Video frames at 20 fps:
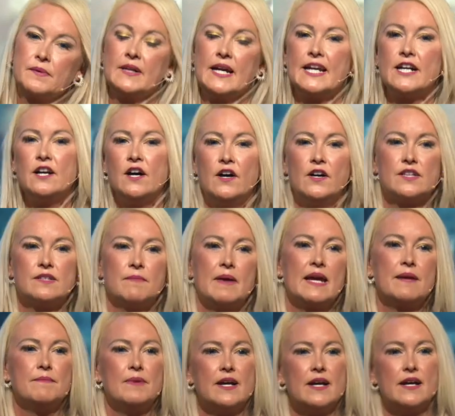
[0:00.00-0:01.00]
I called
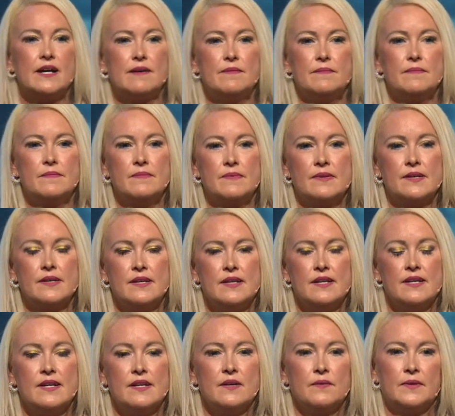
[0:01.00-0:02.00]
my mom
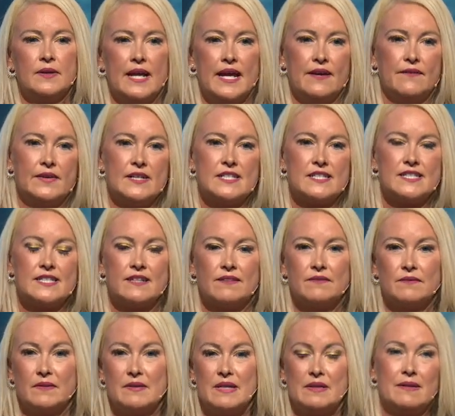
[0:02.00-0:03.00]
when I was
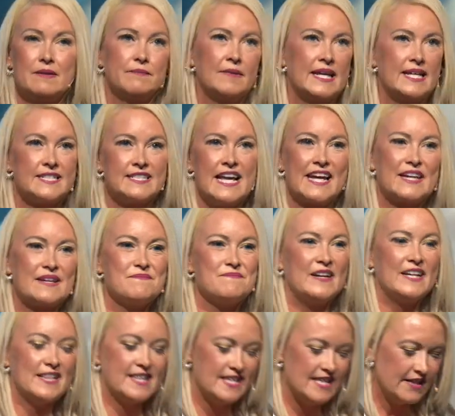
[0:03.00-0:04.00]
in my second
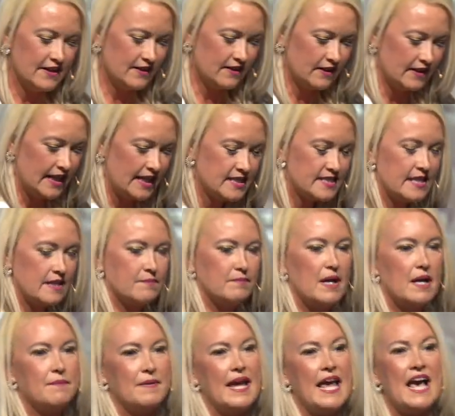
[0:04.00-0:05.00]
month here, and I said,
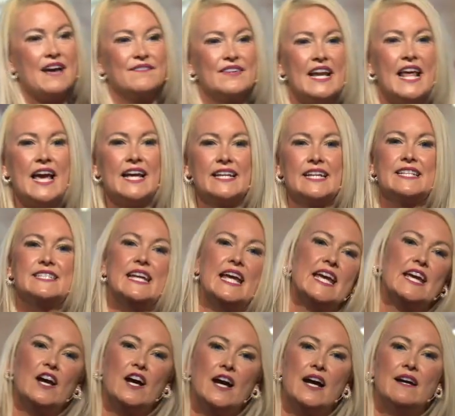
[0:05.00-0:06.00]
Mom, I haven't had a
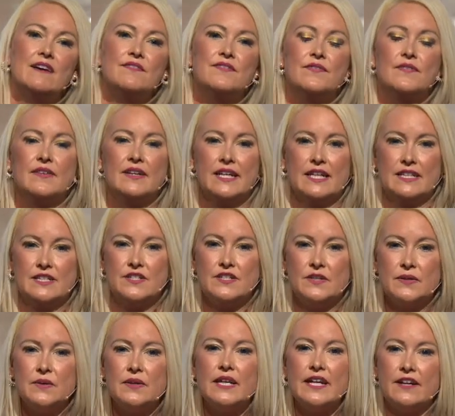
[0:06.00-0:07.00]
day off in
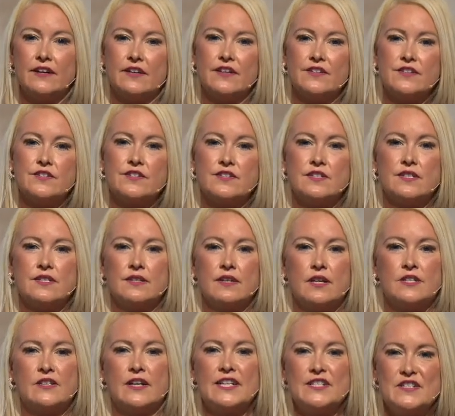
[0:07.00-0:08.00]
two years,
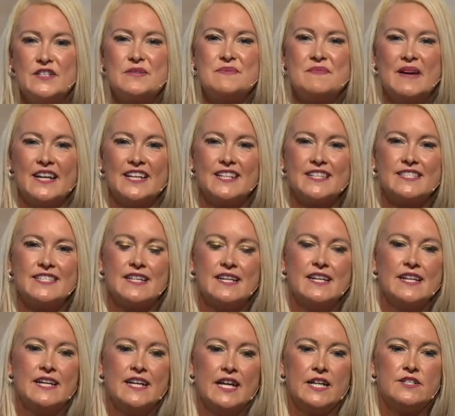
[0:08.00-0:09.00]
or sorry, two months.
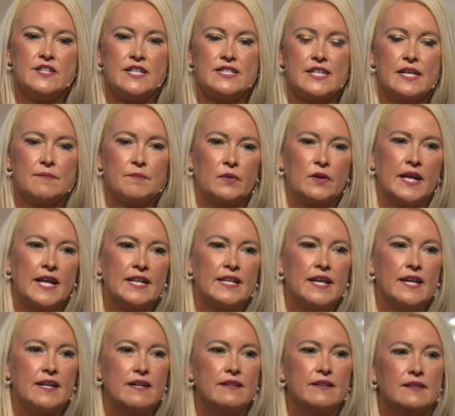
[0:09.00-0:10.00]
And she said,
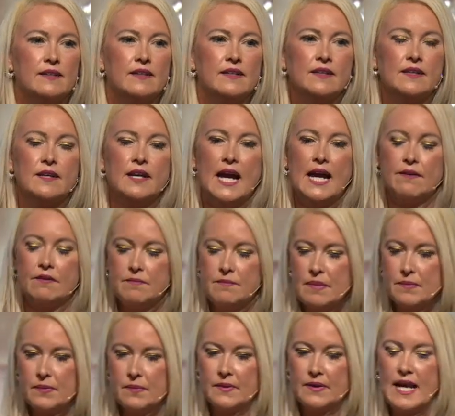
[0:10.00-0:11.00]
Miranda, I
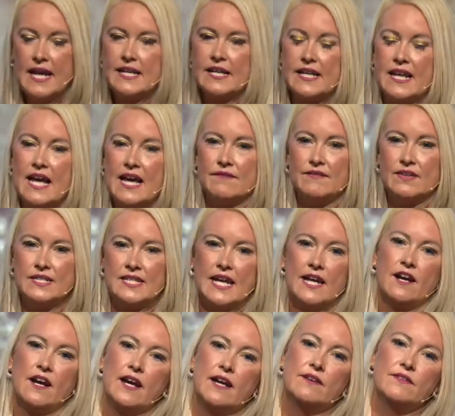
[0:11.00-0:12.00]
remember when I didn't have a day
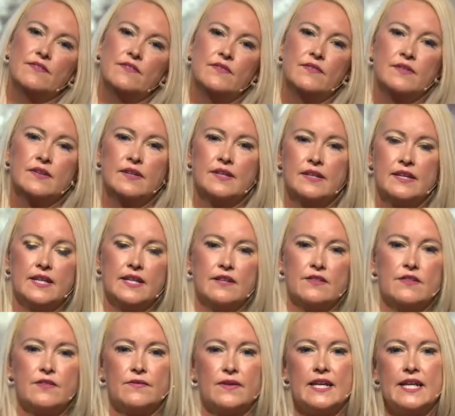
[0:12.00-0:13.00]
off
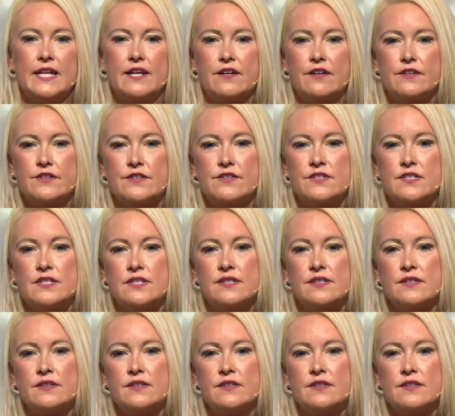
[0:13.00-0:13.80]
in three years.